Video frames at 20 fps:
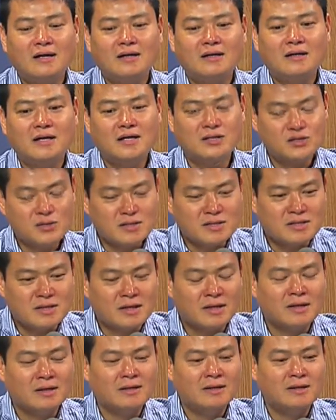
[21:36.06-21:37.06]

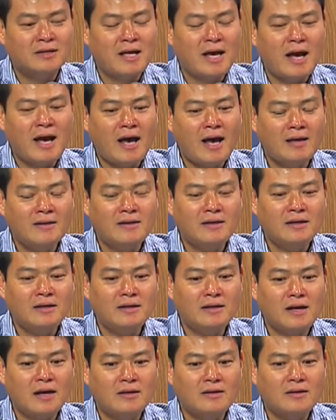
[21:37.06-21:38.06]
Interesting. Yeah, I
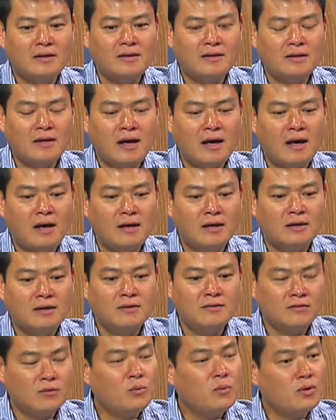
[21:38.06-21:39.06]
think that
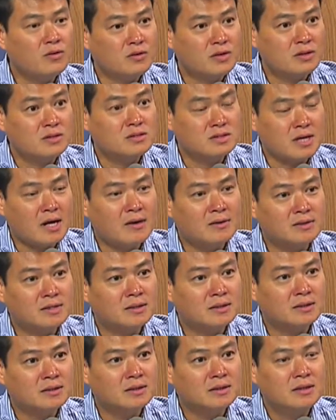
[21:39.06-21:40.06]
even with
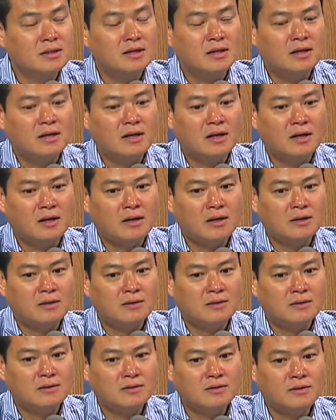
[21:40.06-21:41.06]
consultant,
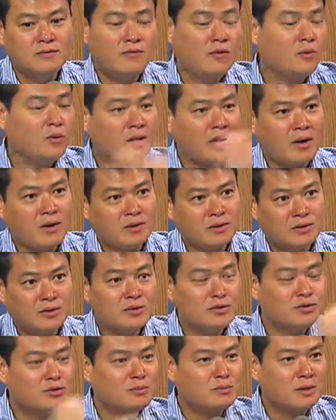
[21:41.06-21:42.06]
even when I
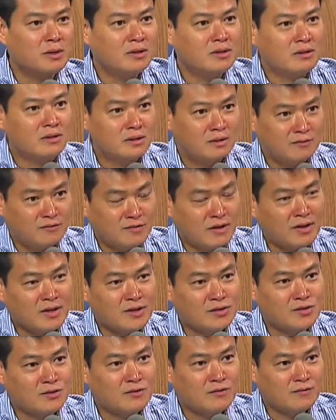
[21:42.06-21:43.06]
used to be a
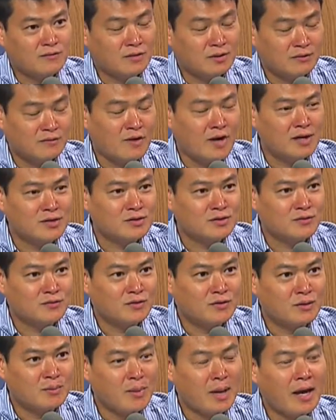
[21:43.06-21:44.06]
financial advisor
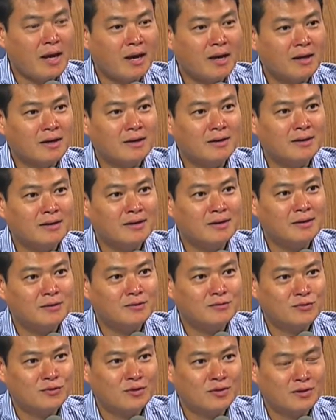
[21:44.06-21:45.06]
for the bank,
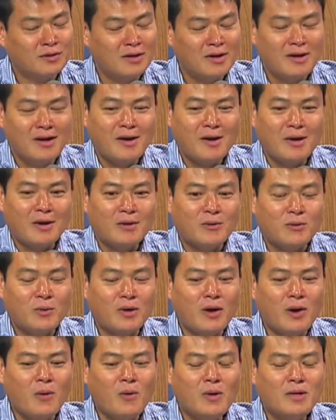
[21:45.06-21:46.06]

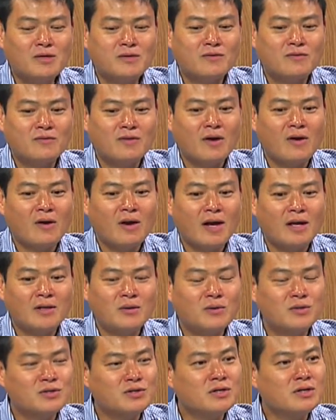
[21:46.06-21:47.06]
we always feel like there
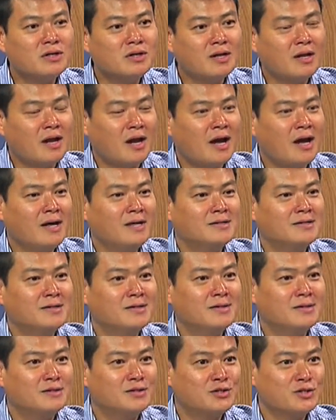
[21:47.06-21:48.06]
were certain clients
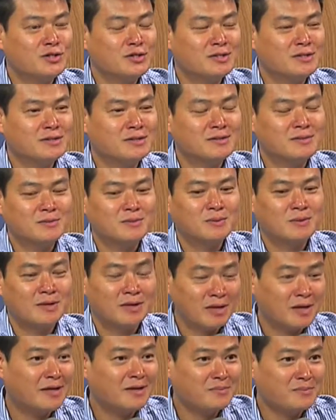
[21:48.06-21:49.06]
that just
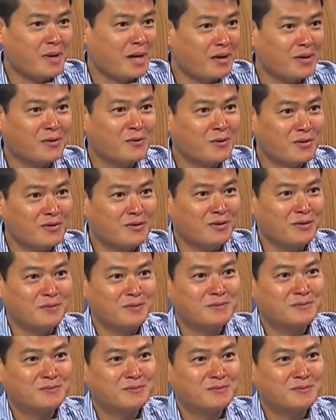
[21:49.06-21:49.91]
click better with you.